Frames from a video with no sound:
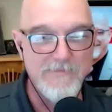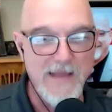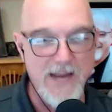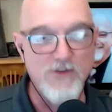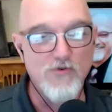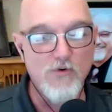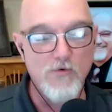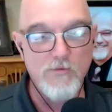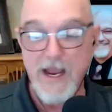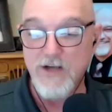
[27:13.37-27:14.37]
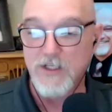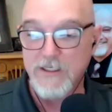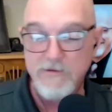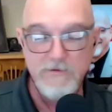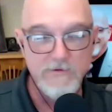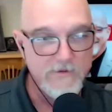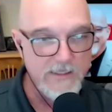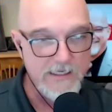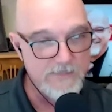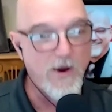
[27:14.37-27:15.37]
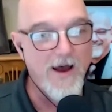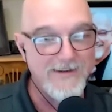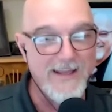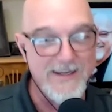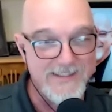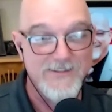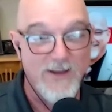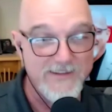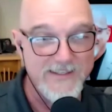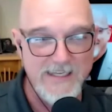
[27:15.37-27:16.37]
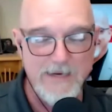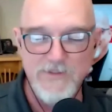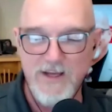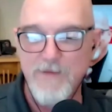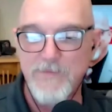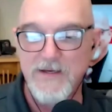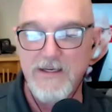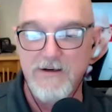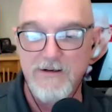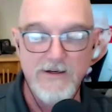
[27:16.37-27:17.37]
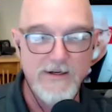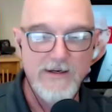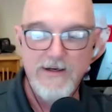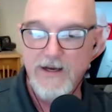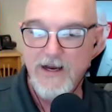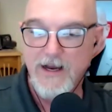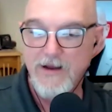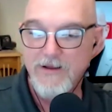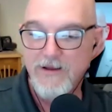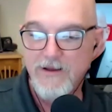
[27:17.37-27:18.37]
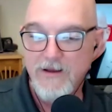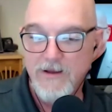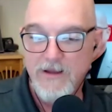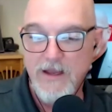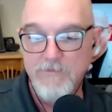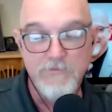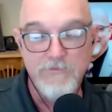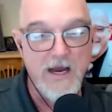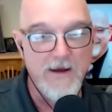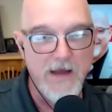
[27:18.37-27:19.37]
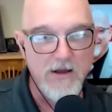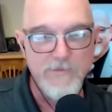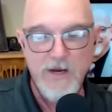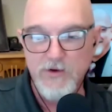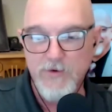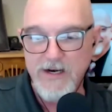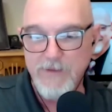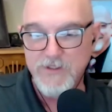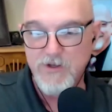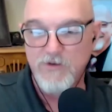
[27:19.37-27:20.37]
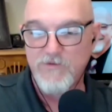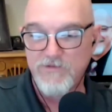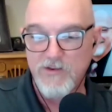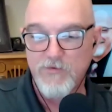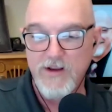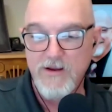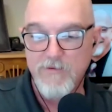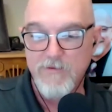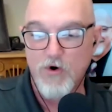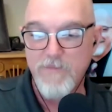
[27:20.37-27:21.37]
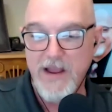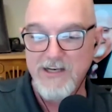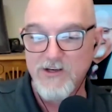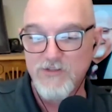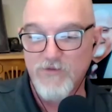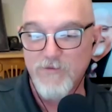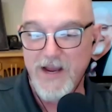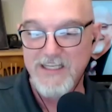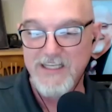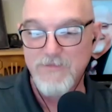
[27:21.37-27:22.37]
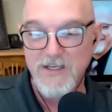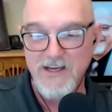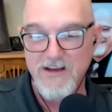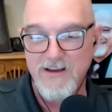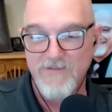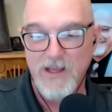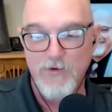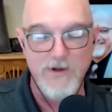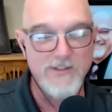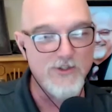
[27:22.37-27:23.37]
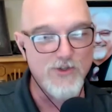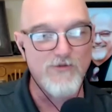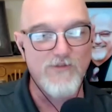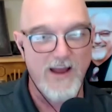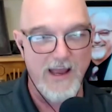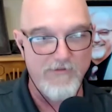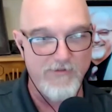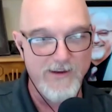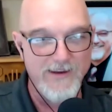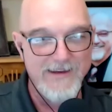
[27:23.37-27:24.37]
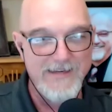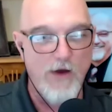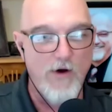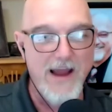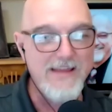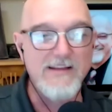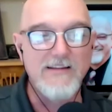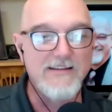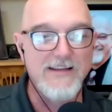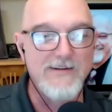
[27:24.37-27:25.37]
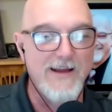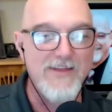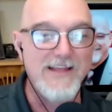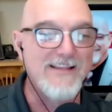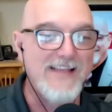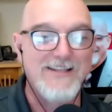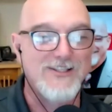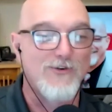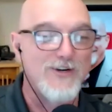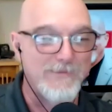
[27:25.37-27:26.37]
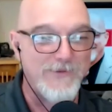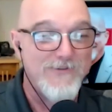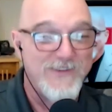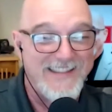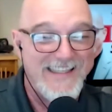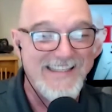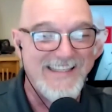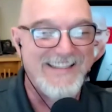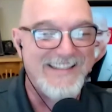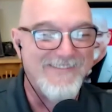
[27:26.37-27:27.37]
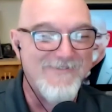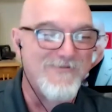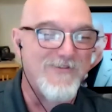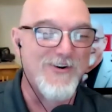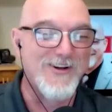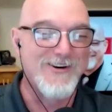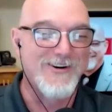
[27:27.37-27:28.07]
Andrew actually, his podcast is on the same topic here. Malcolm on the Right, episode 53, more bad news for biased media if they want to survive. Now, I think that story is a perfect lead for